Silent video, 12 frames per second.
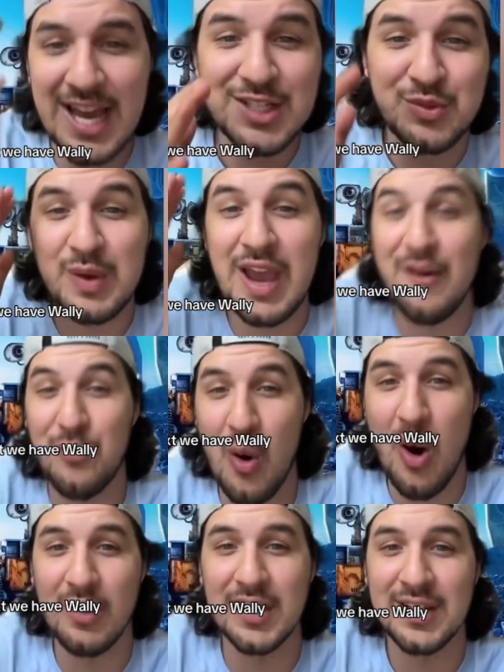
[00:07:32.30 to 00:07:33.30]
we have
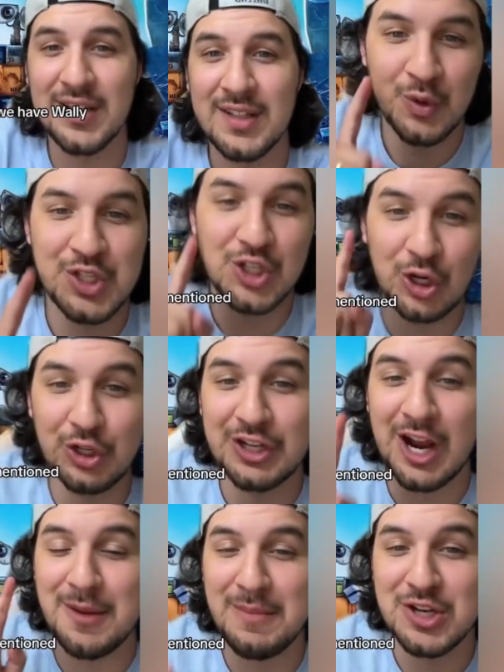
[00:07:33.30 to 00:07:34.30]
WALL-E. Which earlier I
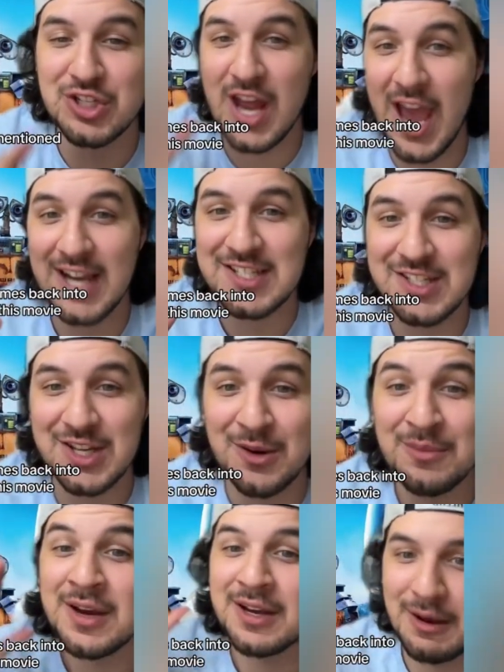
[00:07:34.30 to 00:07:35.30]
mentioned
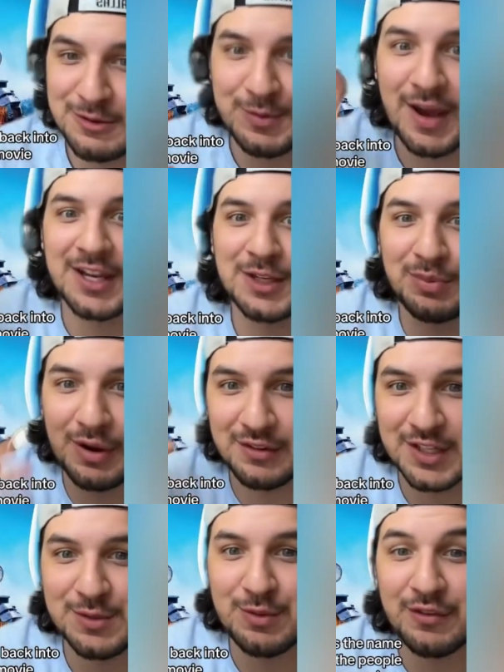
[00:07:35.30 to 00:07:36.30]
Axiom comes back into play with this
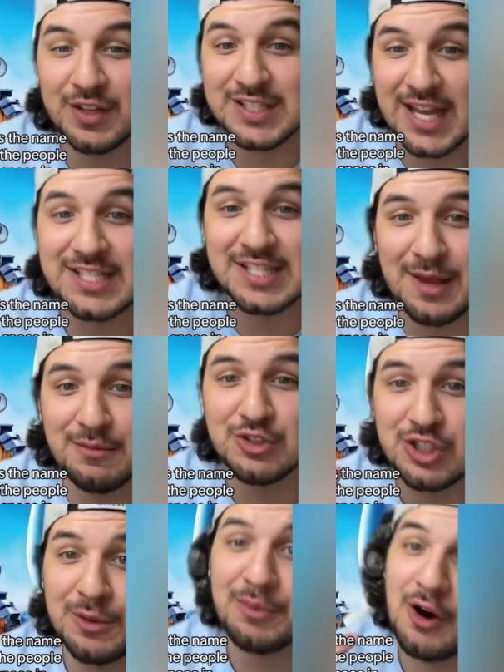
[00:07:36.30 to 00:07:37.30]
movie because that's the name of the
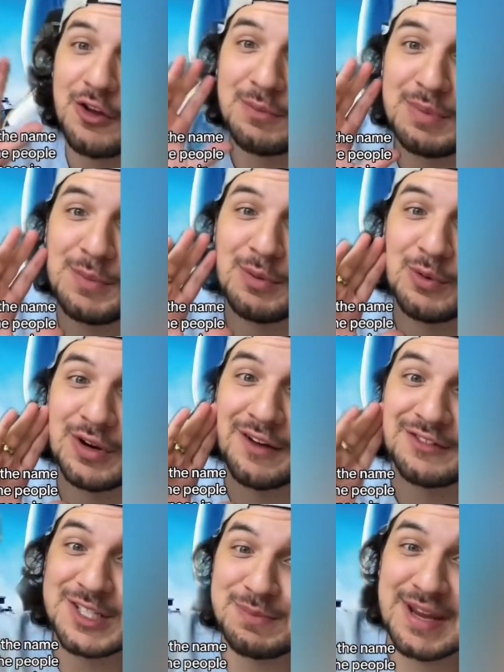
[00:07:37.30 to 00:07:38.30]
ship all the people went off to
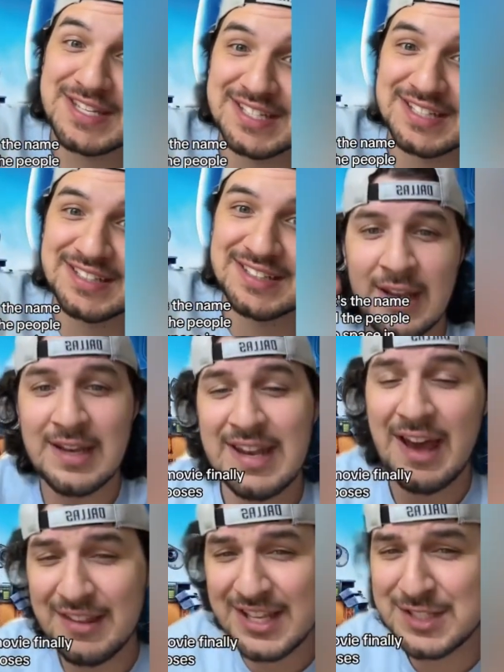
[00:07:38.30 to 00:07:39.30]
space in. Now,
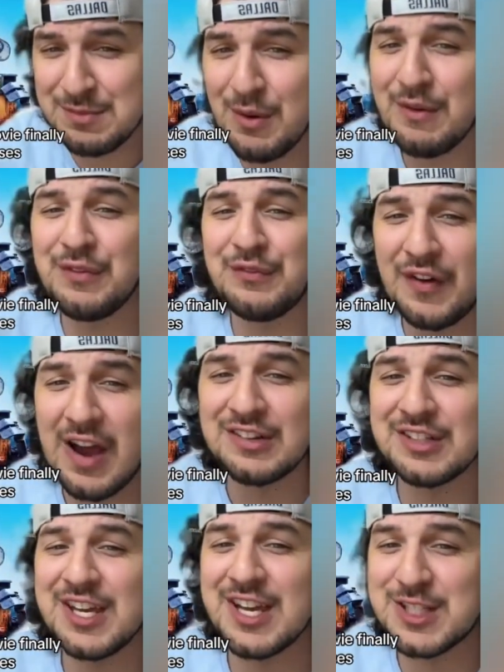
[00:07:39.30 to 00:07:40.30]
this movie
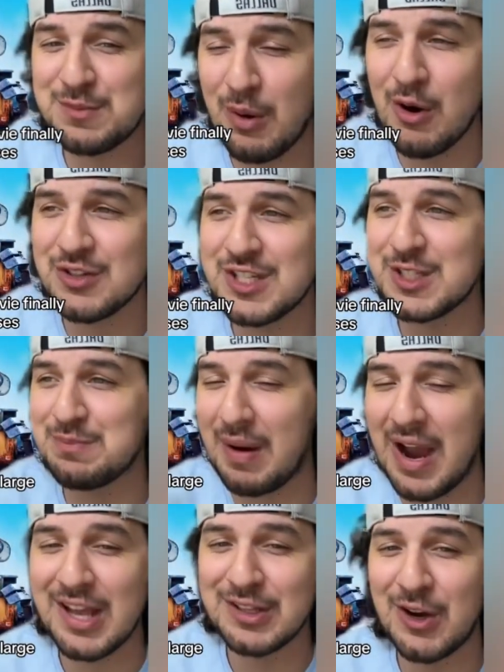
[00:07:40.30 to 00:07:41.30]
finally exposes Buy
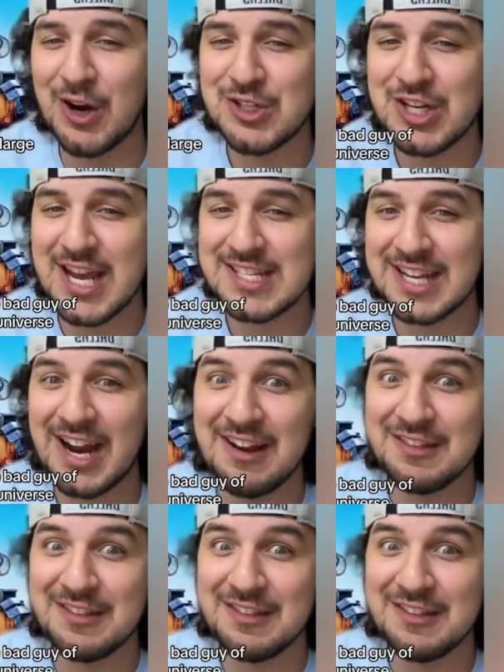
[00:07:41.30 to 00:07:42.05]
n Large as kind of the